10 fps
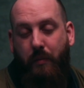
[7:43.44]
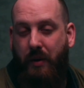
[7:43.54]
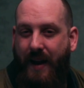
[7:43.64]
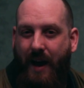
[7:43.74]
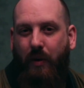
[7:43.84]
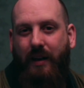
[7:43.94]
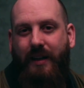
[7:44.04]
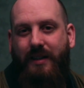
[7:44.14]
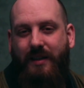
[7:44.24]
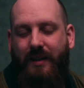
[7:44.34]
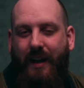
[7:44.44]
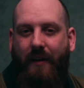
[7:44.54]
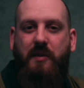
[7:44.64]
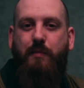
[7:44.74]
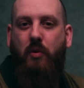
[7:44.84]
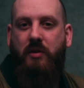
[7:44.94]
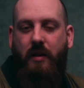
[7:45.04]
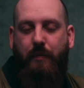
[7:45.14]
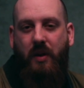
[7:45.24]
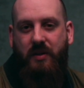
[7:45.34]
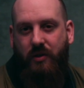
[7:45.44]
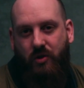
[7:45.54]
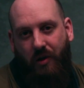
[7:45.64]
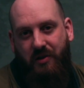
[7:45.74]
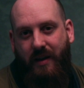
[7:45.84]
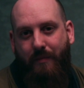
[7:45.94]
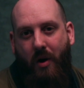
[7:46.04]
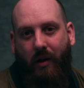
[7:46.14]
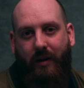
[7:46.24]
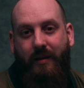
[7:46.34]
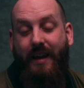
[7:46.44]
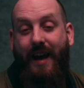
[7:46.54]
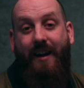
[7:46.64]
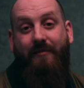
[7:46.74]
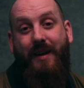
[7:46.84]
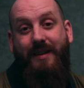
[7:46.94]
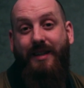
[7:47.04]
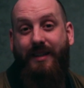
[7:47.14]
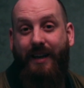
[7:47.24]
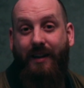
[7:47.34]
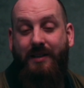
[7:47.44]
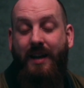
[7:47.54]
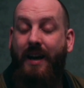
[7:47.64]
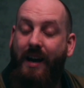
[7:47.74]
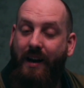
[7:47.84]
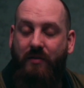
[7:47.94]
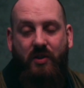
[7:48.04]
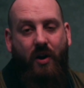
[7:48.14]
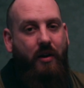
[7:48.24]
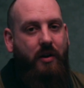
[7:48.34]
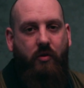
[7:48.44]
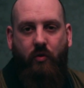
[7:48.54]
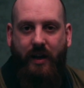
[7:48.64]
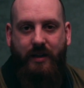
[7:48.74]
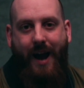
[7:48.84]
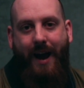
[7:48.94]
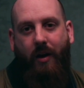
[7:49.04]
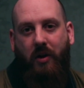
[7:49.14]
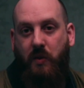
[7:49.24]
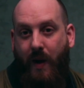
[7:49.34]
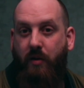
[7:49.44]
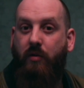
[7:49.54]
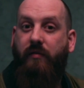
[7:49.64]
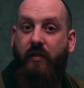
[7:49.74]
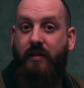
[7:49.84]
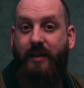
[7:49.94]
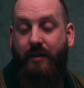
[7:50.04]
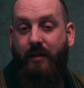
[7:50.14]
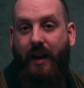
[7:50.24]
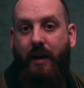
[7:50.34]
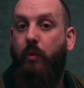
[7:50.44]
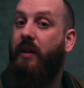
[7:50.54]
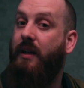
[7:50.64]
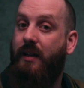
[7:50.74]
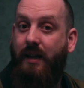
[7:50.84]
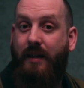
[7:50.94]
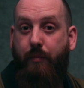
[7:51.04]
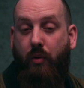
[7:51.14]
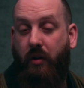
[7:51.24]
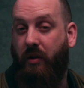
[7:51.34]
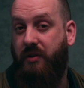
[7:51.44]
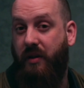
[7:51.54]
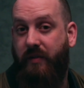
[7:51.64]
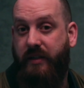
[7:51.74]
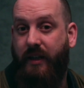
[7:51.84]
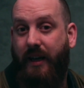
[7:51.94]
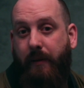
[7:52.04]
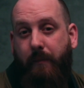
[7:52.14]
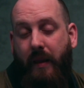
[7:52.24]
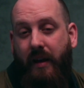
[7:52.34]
But now at least I've spoke to the person in charge of their marketing, they have my details, and I've started to create dialogue so I know further down the line when they need that product or service again,